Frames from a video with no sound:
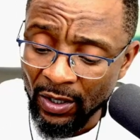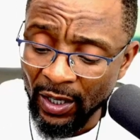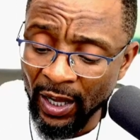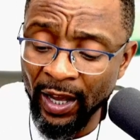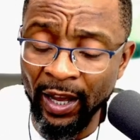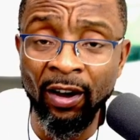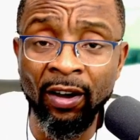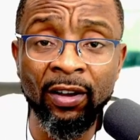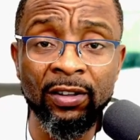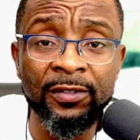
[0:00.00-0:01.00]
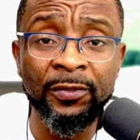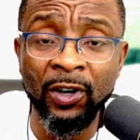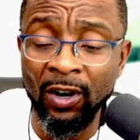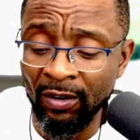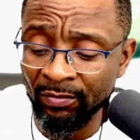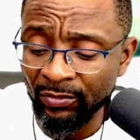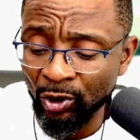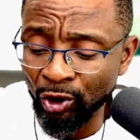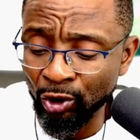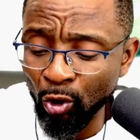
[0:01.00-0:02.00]
Us from
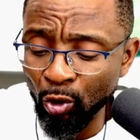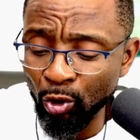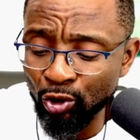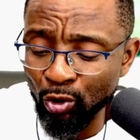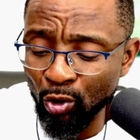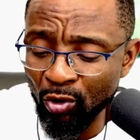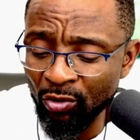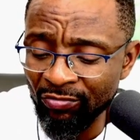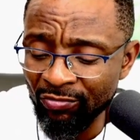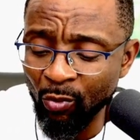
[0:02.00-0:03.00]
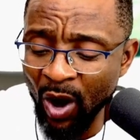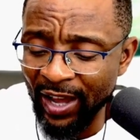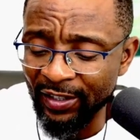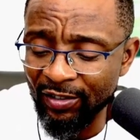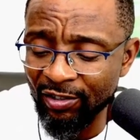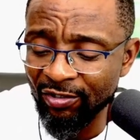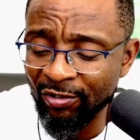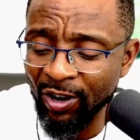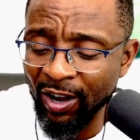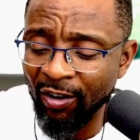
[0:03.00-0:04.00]
Sokoto West
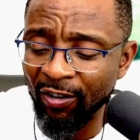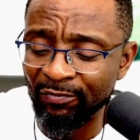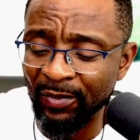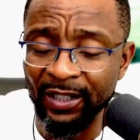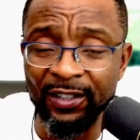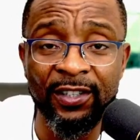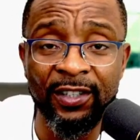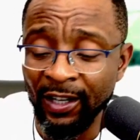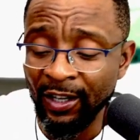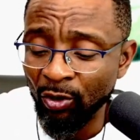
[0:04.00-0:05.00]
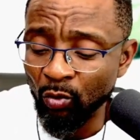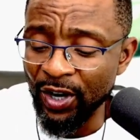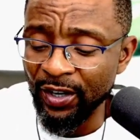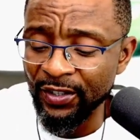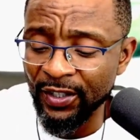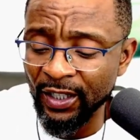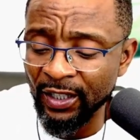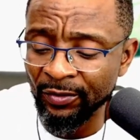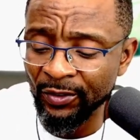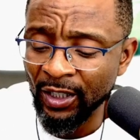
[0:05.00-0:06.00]
local government, we
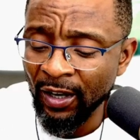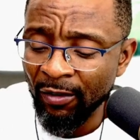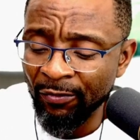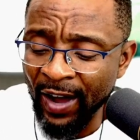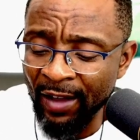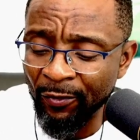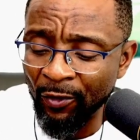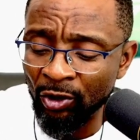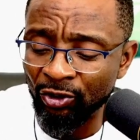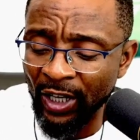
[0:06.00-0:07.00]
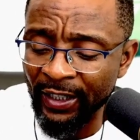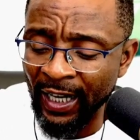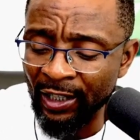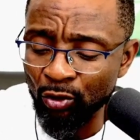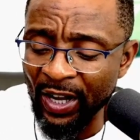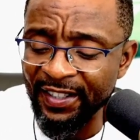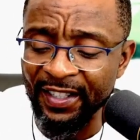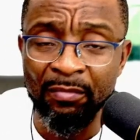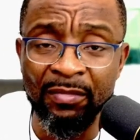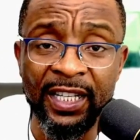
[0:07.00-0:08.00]
received 520
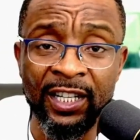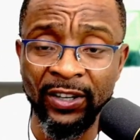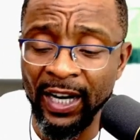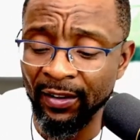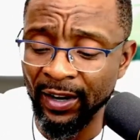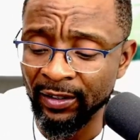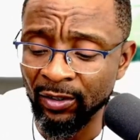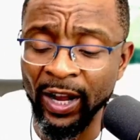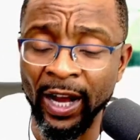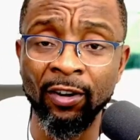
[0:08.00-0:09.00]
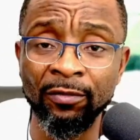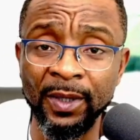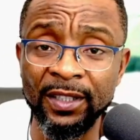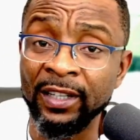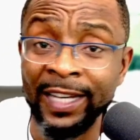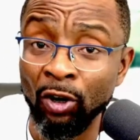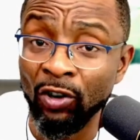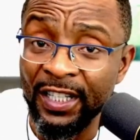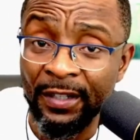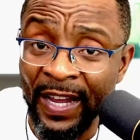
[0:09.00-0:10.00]
million naira local government. They don't
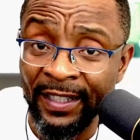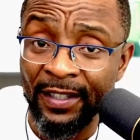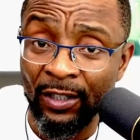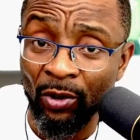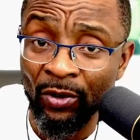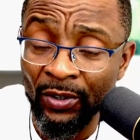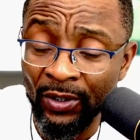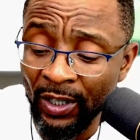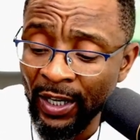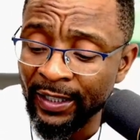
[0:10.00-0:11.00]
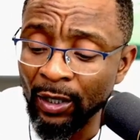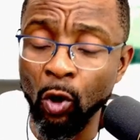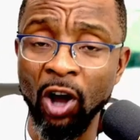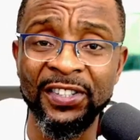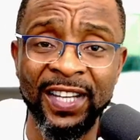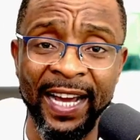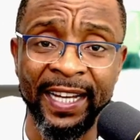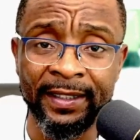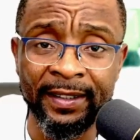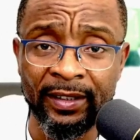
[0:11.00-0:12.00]
receive anything. No, they will all sign
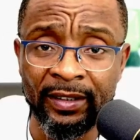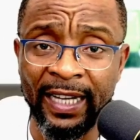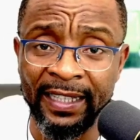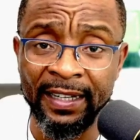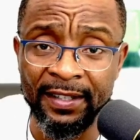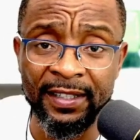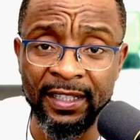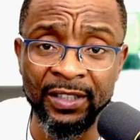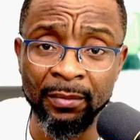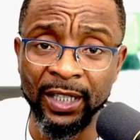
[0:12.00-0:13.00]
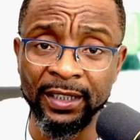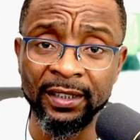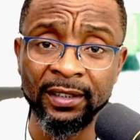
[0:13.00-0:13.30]
that they received the money.